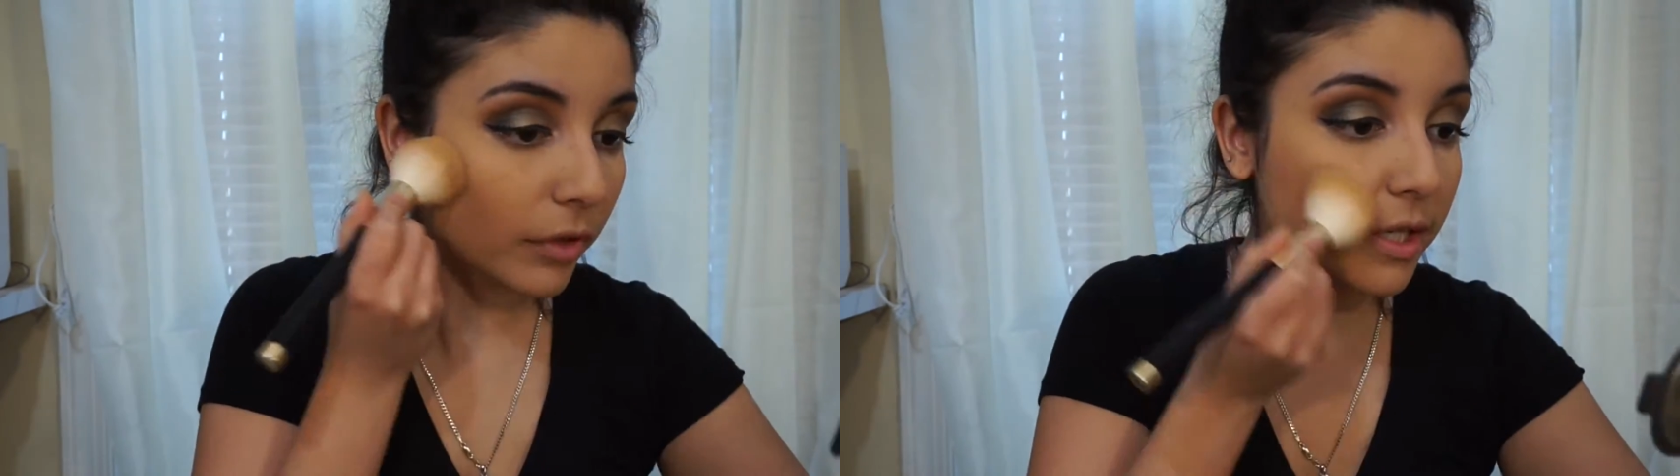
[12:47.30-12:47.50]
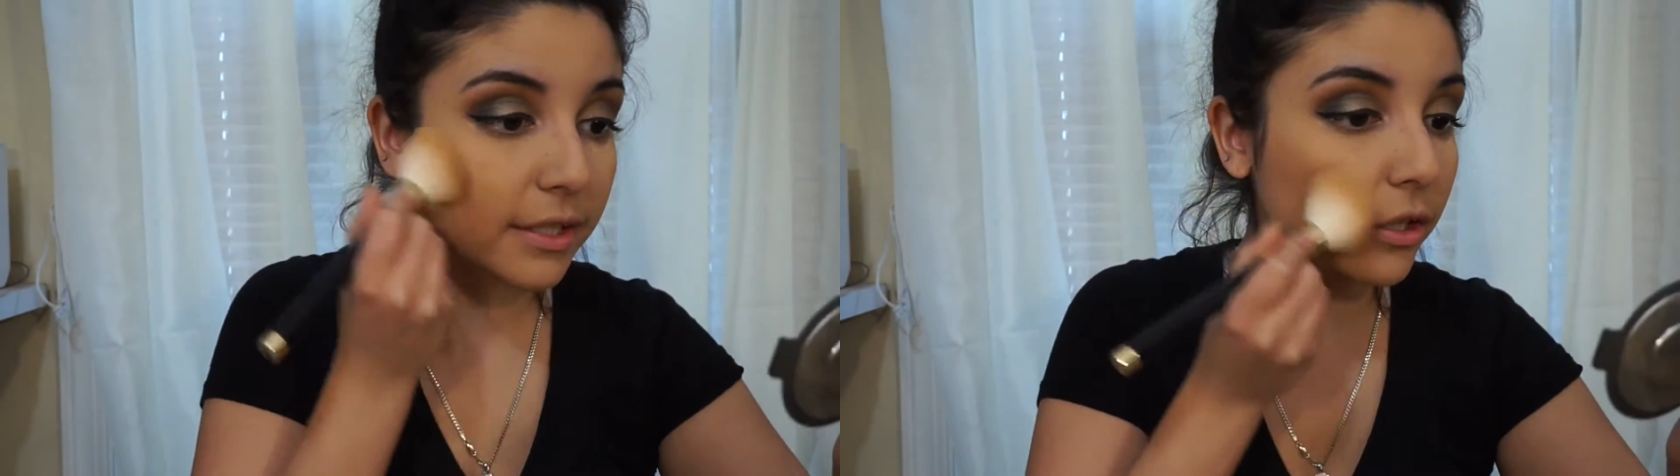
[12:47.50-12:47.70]

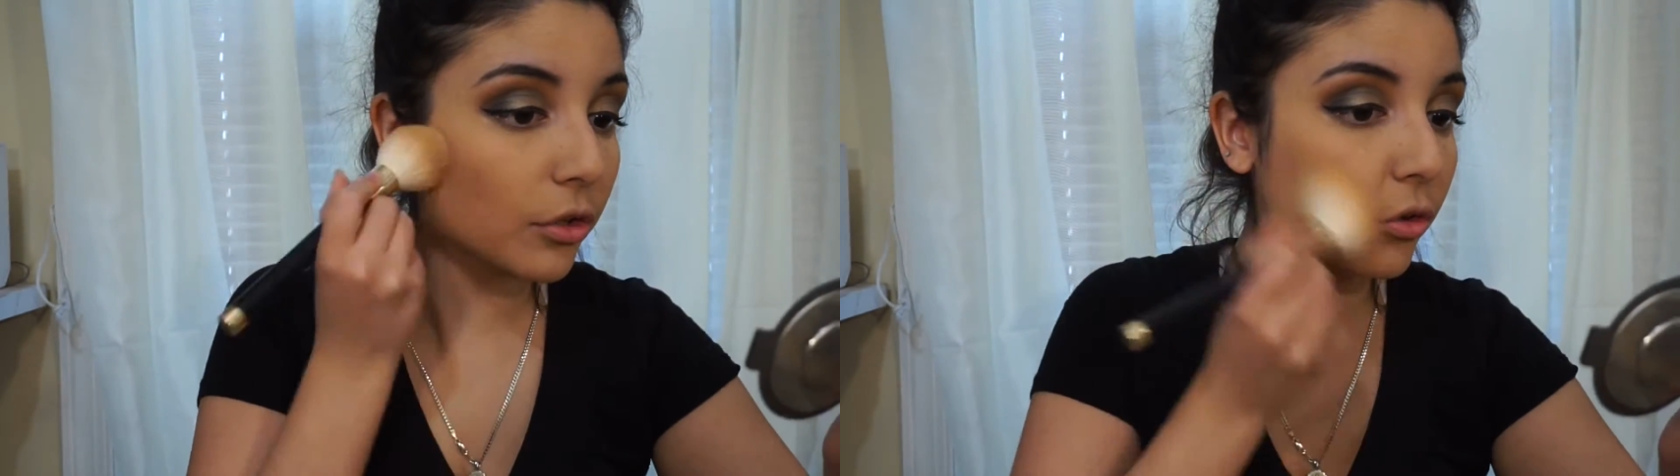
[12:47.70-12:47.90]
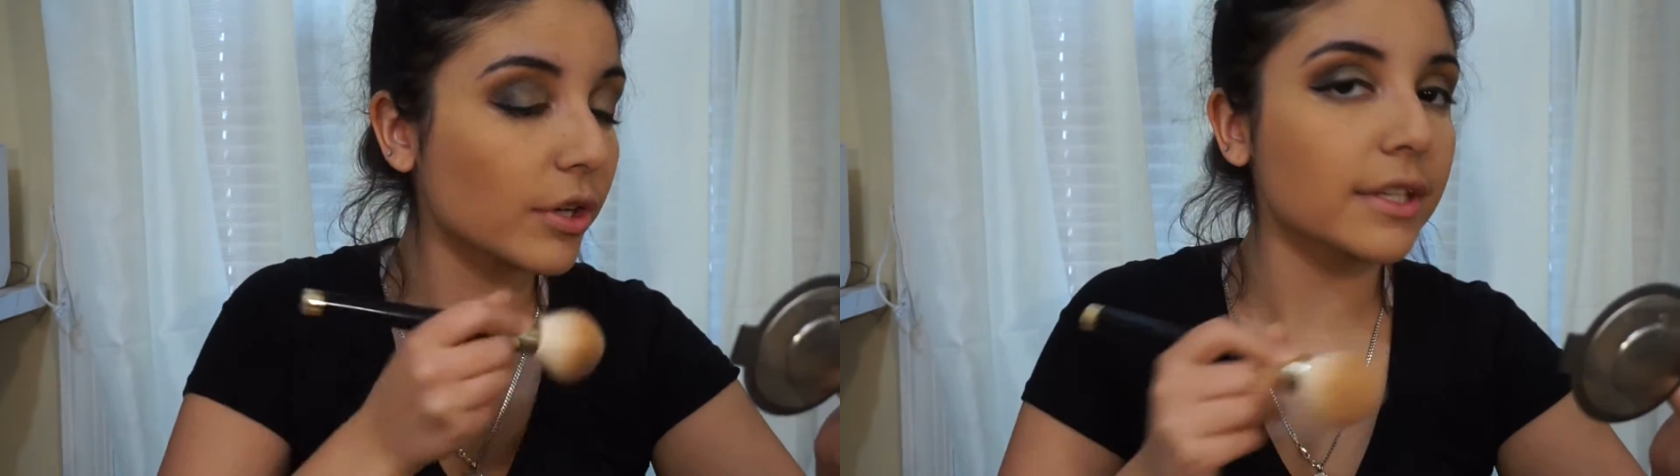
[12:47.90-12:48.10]
Isn't it
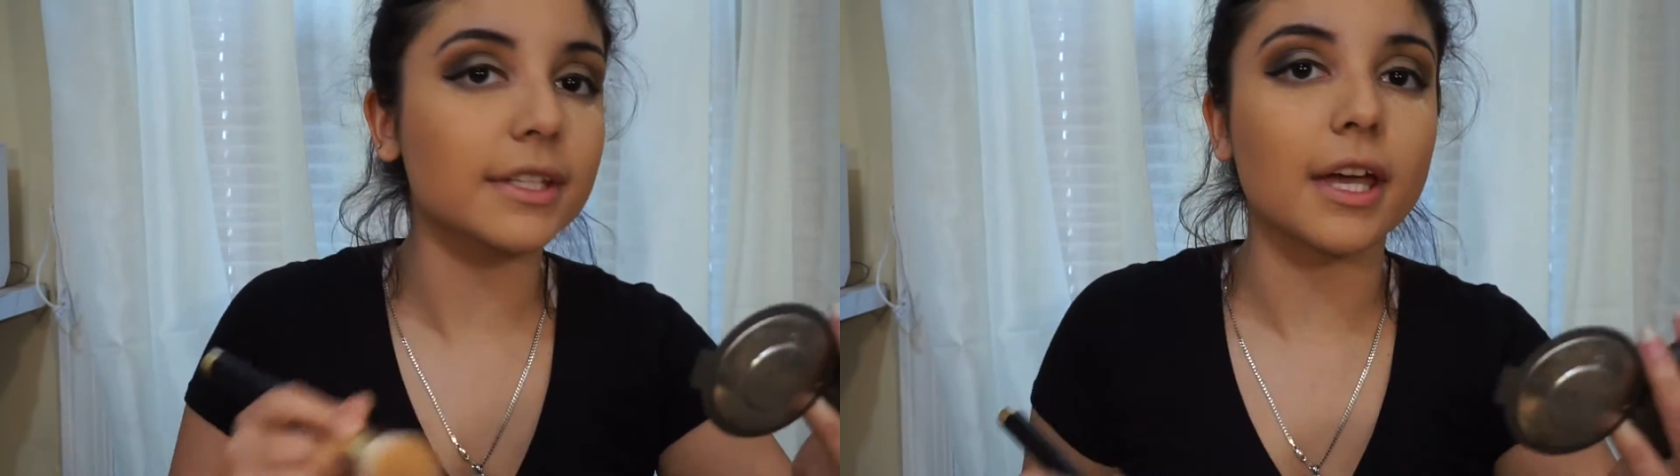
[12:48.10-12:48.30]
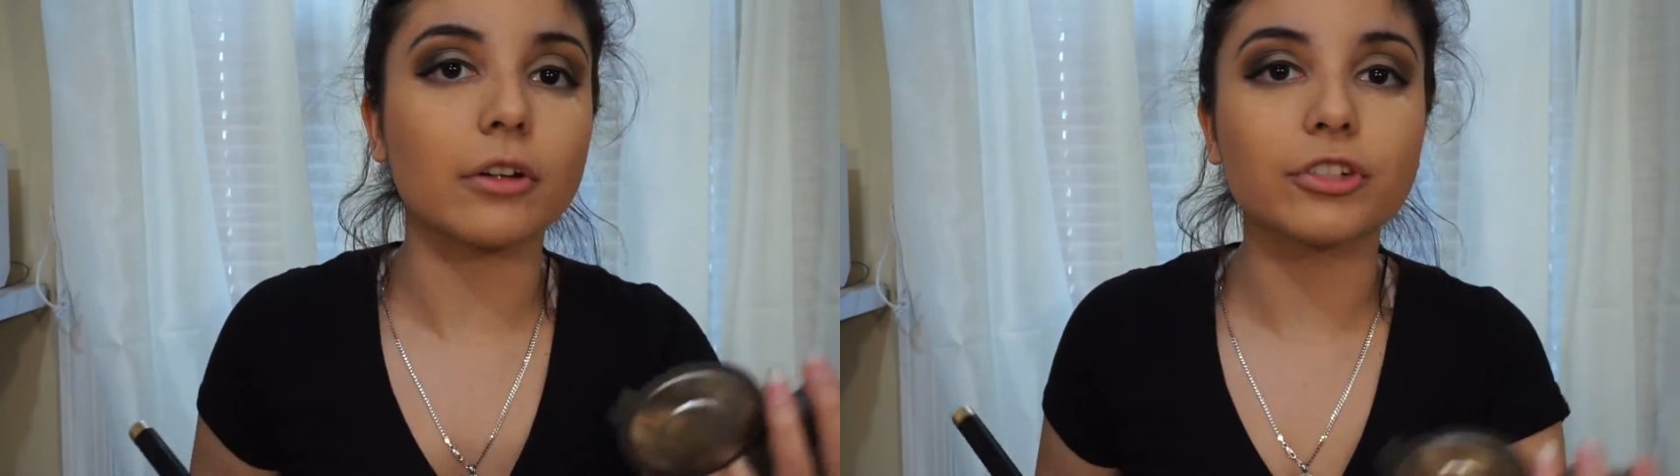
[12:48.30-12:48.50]

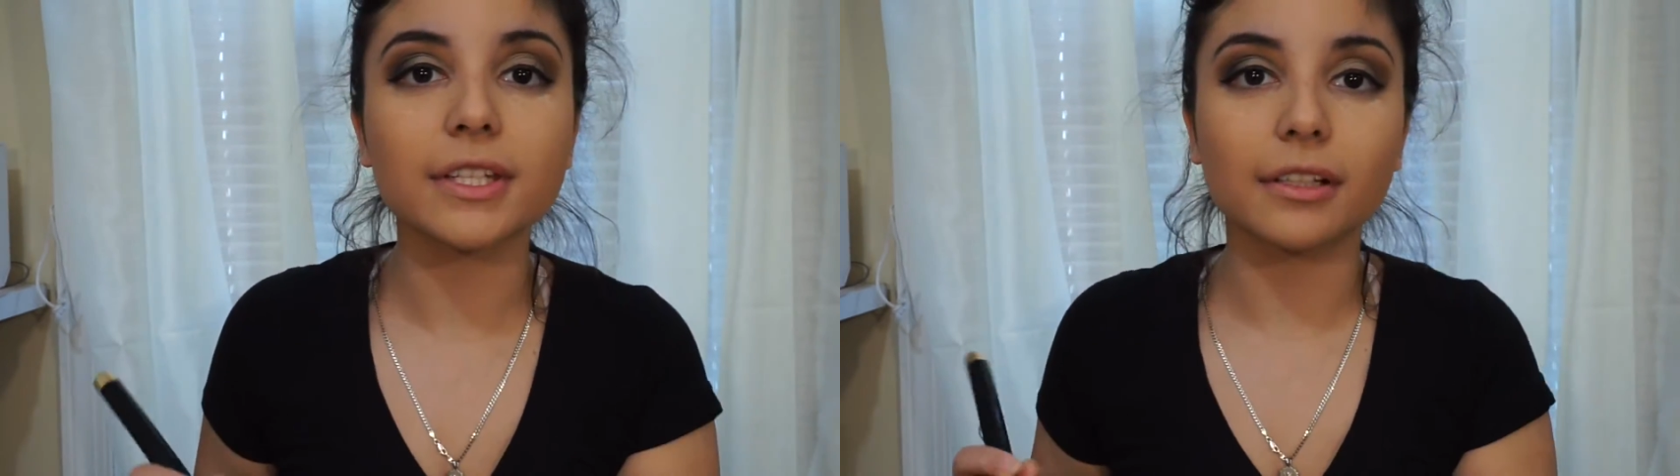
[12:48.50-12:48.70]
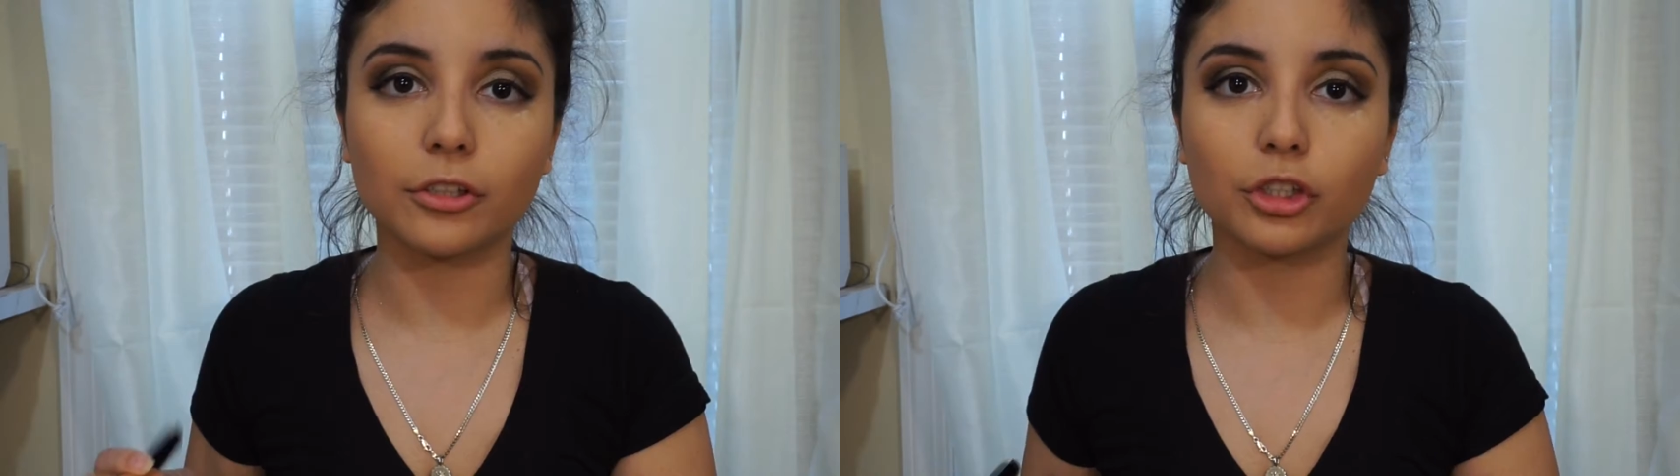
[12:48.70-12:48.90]
crazy how
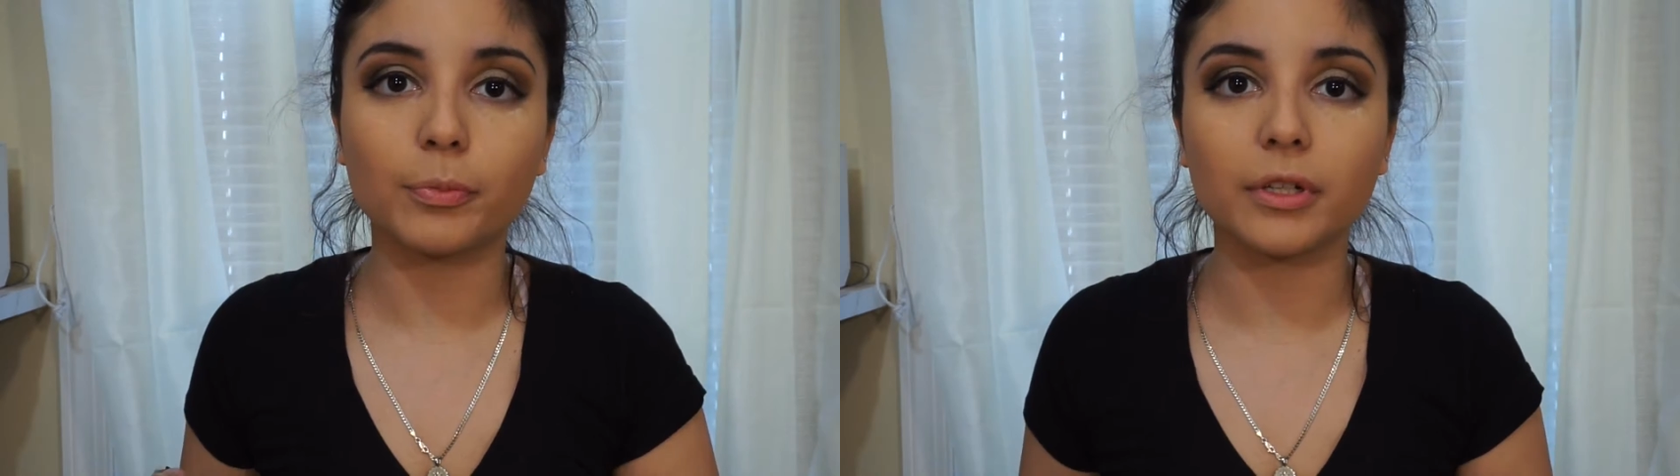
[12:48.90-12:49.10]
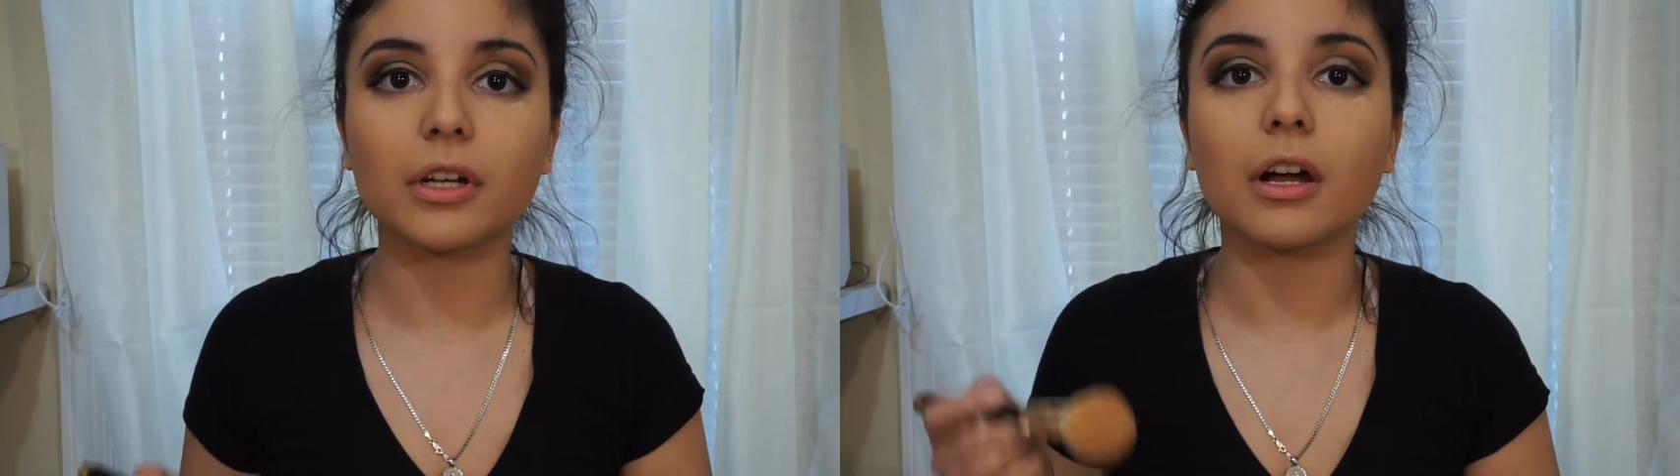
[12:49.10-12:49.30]
just a little
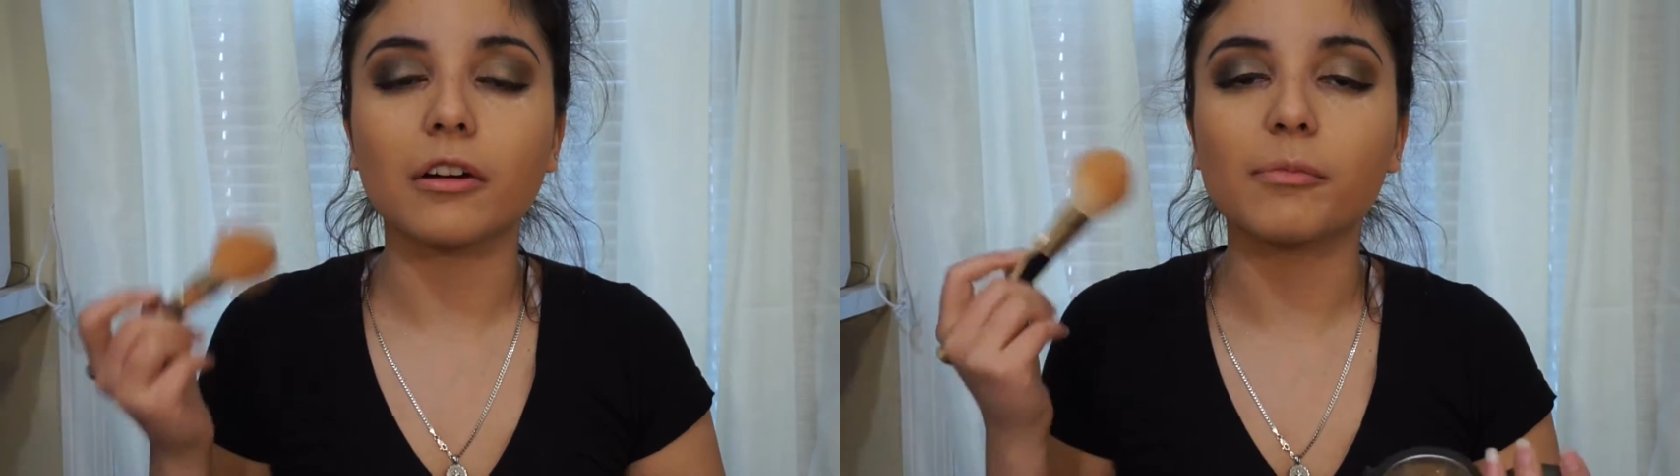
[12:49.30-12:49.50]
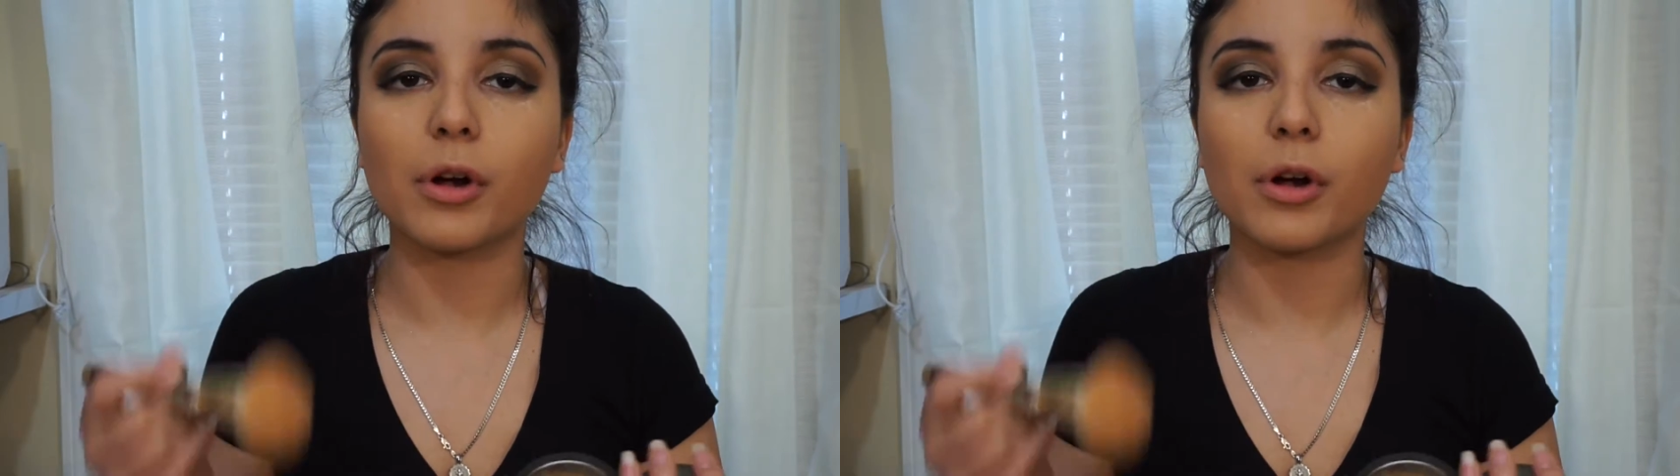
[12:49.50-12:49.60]
bit of